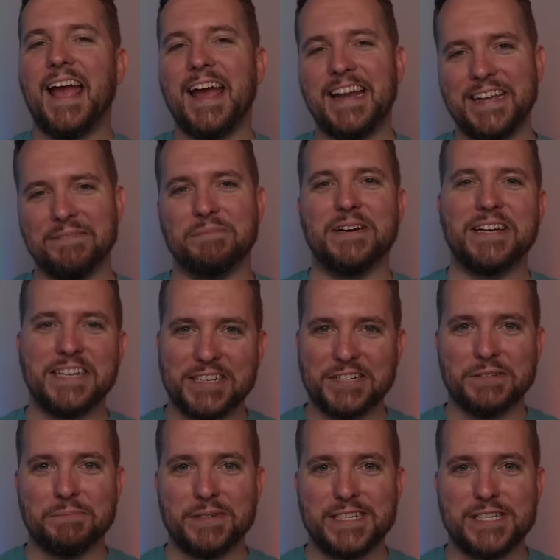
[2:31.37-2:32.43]
anybody
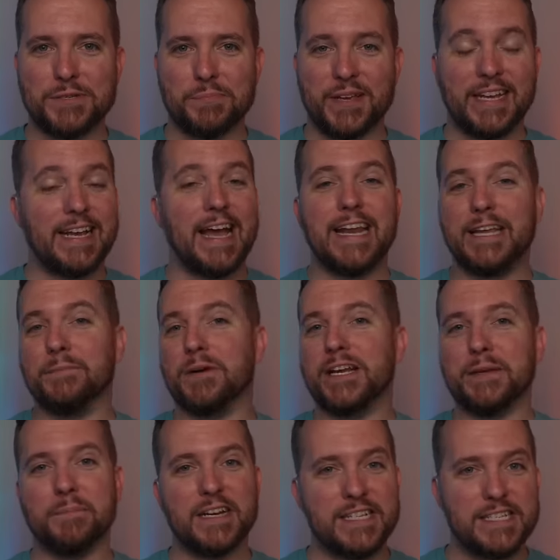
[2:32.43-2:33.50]
could misspeak,
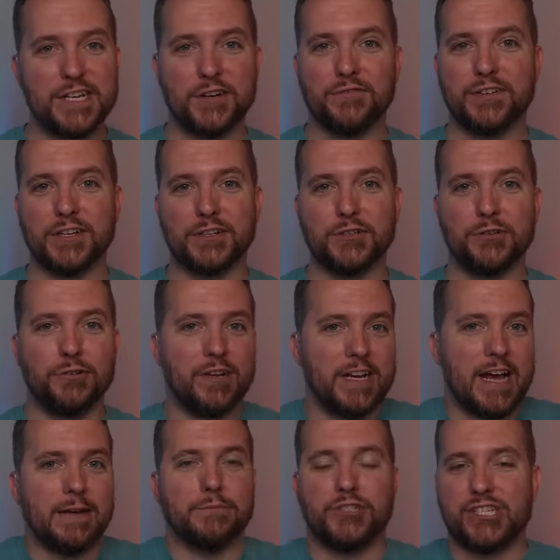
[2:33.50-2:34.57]
anybody, myself
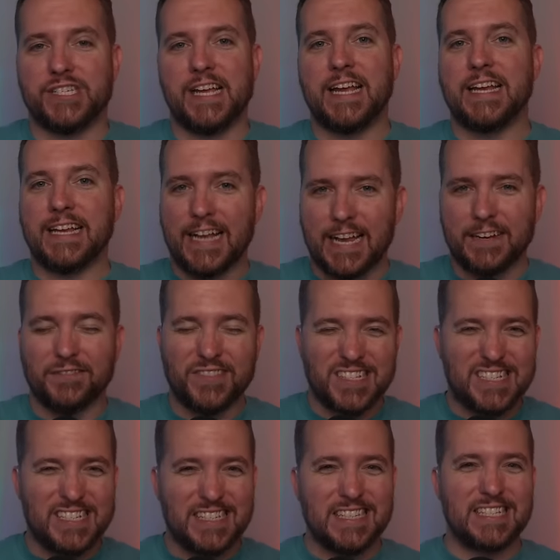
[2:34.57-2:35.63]
included. I'm just saying, again, if
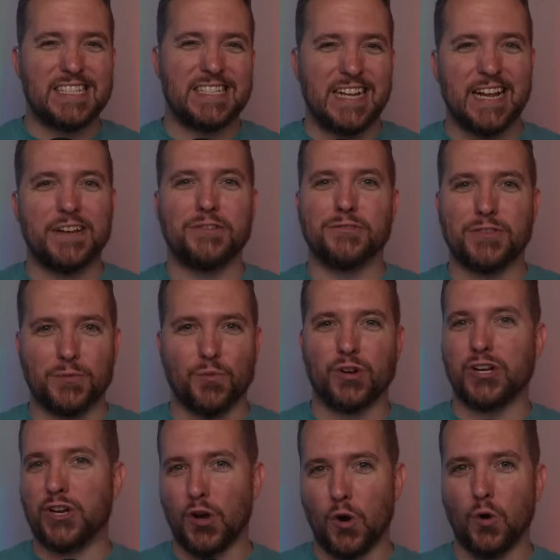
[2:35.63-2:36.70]
this is the standard that we're
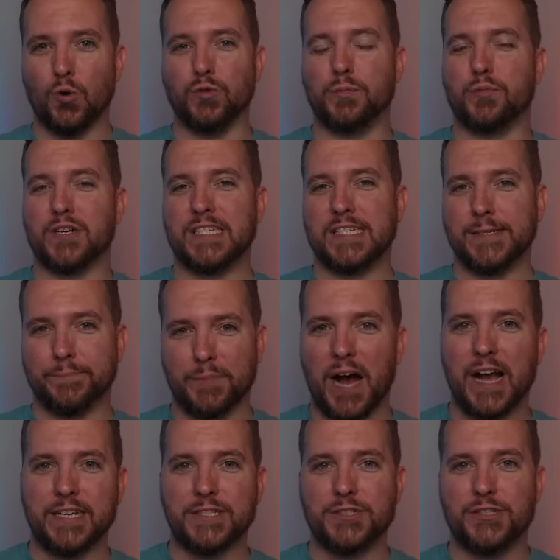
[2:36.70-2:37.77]
going to hold President
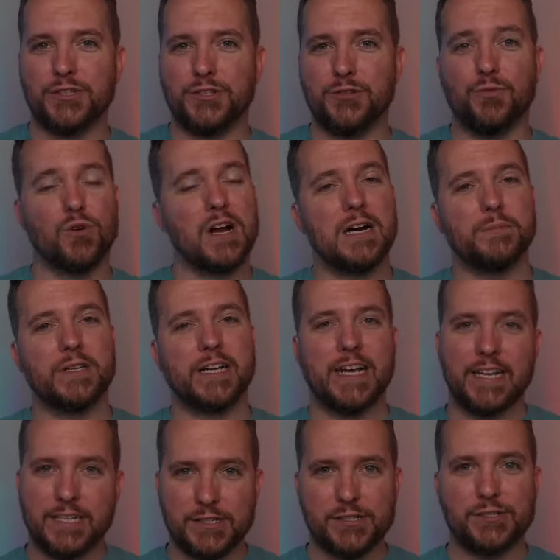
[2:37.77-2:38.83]
Biden to, we're
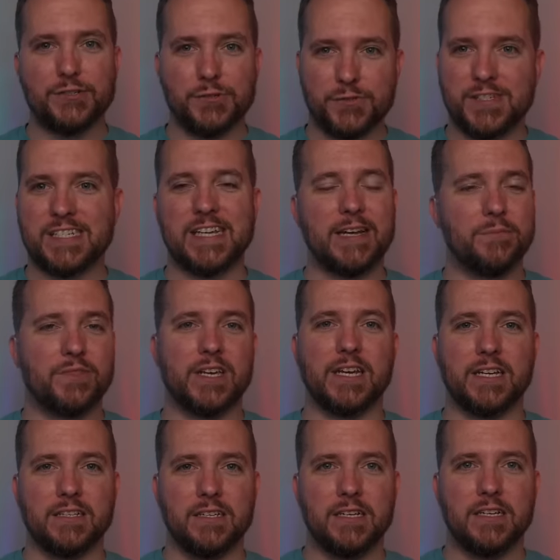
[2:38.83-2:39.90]
obligated to do the same
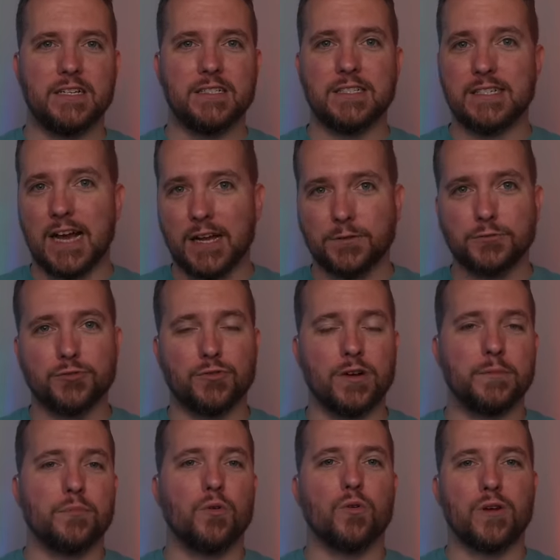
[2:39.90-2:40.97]
thing to Donald
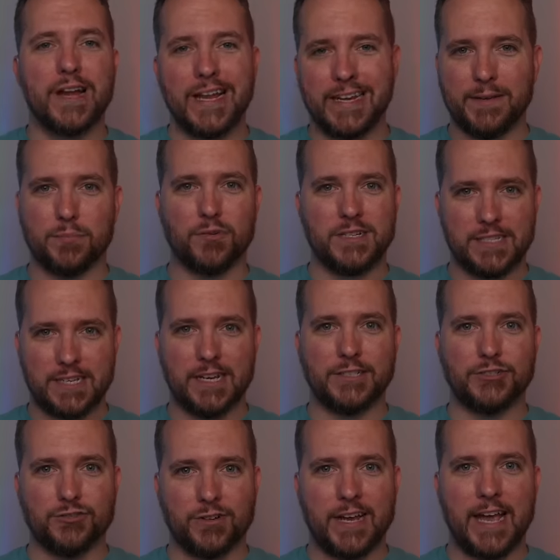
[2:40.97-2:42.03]
Trump or any
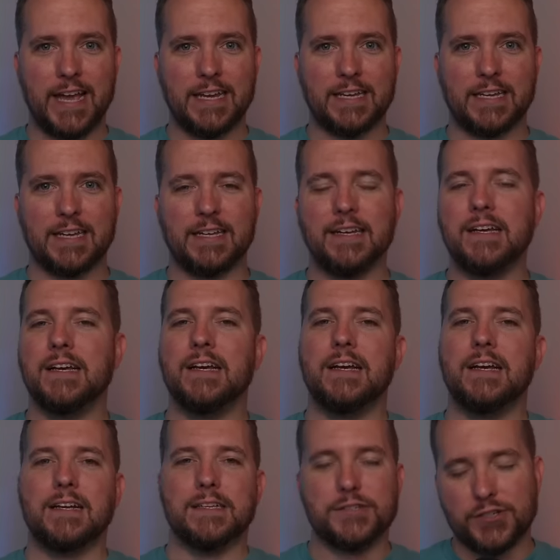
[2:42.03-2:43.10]
presidential candidate.
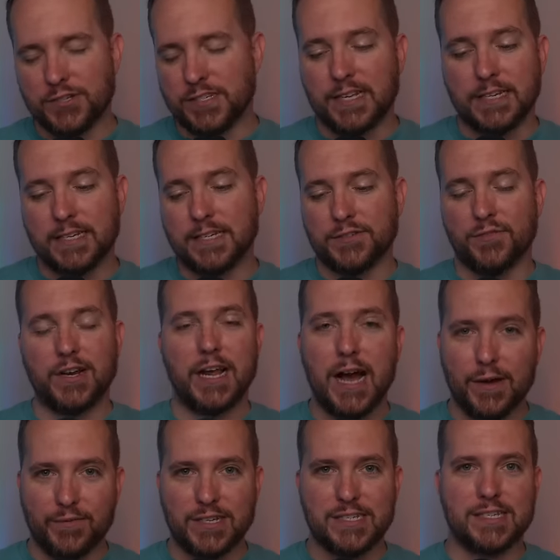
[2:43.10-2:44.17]
It's just, it is funny.
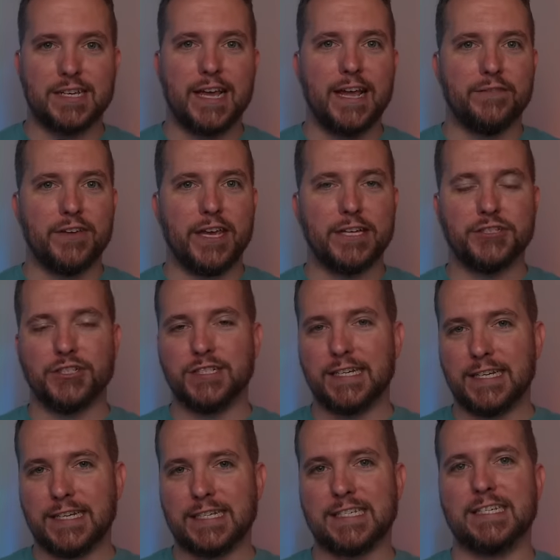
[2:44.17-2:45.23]
Obviously, aviation
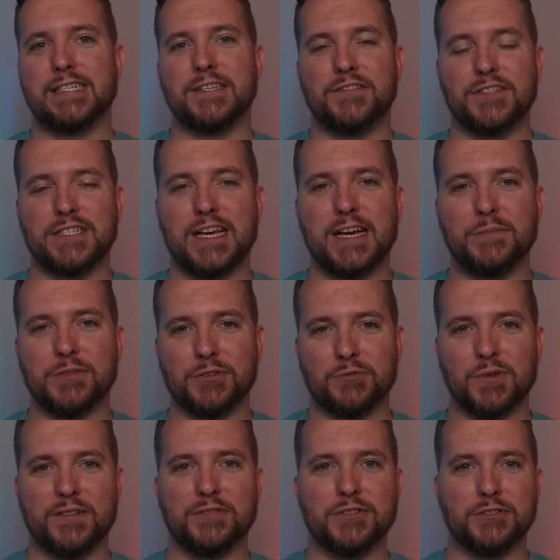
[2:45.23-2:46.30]
didn't exist at the time of the
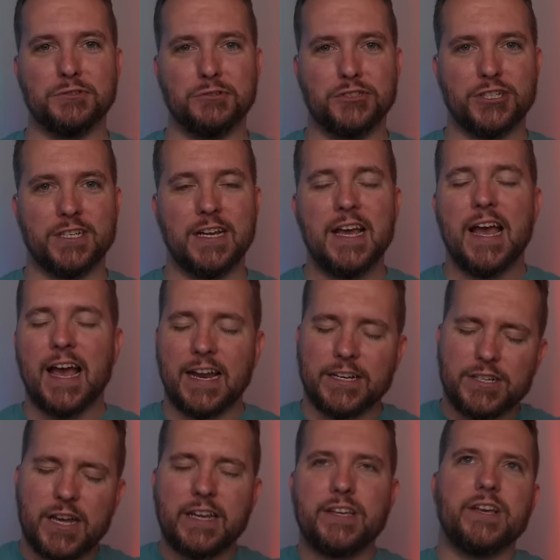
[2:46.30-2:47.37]
revolution.
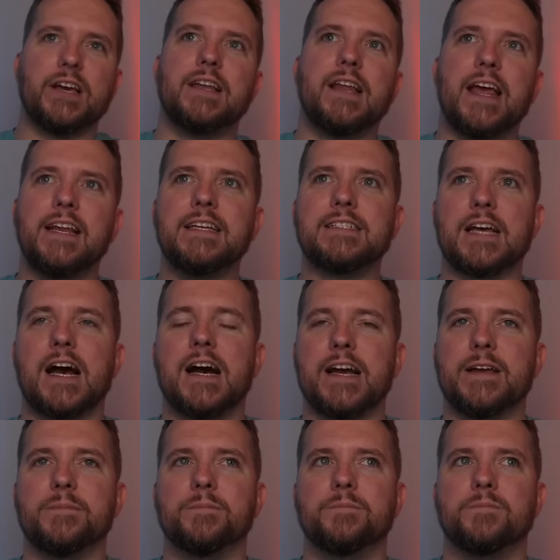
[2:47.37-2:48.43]
And, and, and any
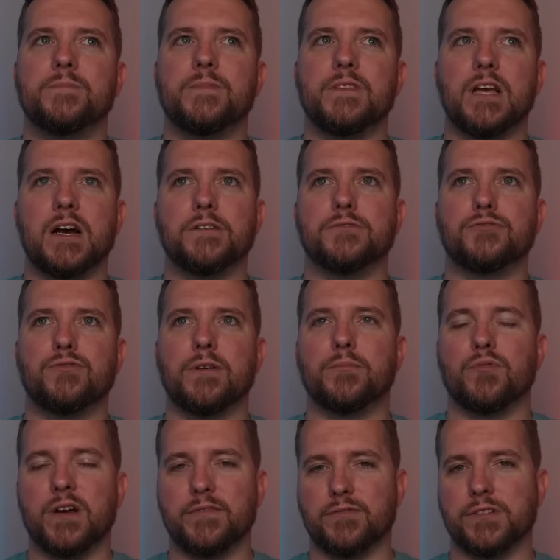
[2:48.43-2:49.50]
time Donald
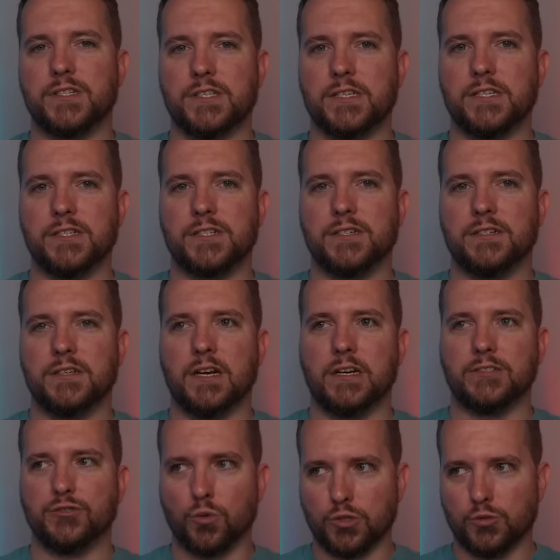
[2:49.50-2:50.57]
Trump references
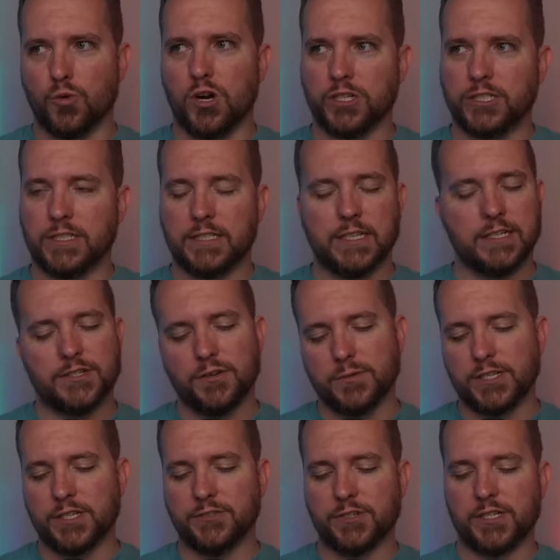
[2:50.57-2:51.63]
uh, George Washington, it's
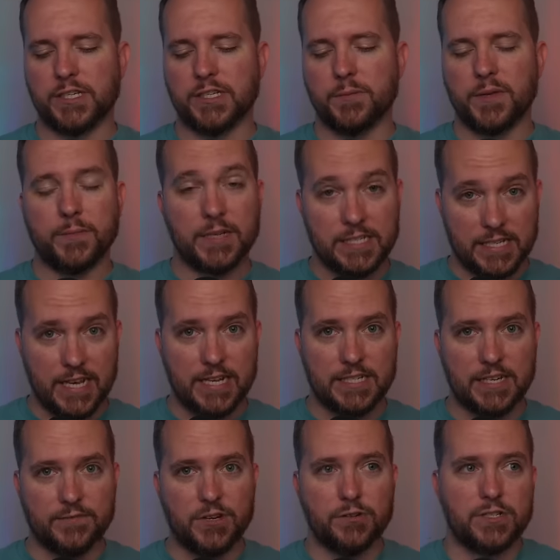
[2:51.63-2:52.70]
always interesting to me because, again,
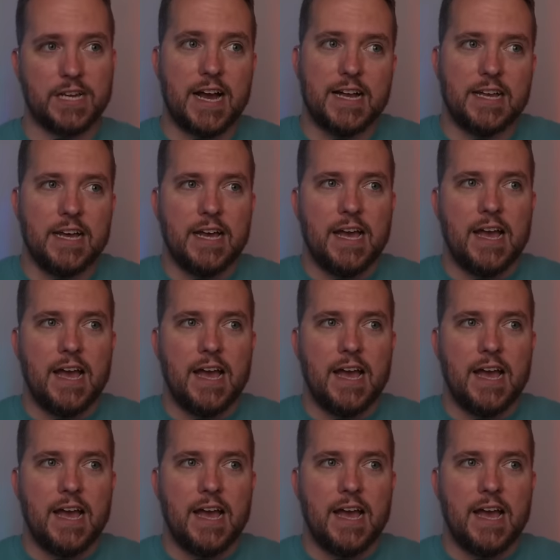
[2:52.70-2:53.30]
as I've noticed, I,